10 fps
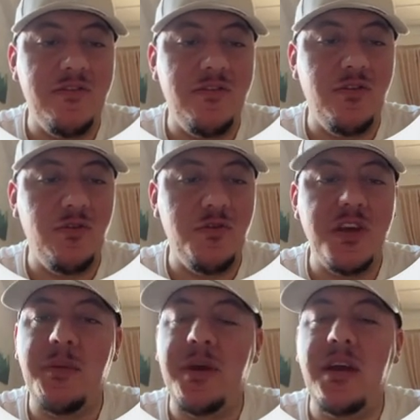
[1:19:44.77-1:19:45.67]
to
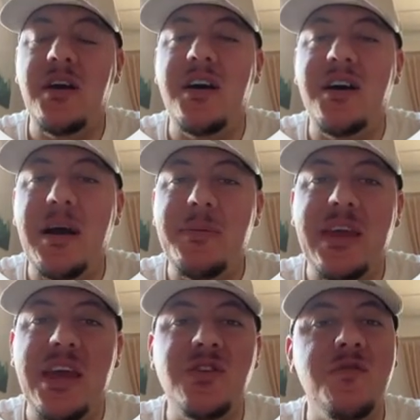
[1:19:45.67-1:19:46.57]
set up a
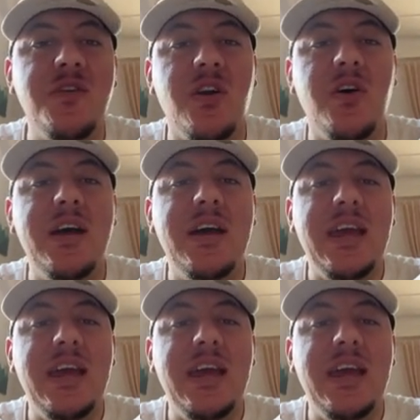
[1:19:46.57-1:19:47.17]
application funnel.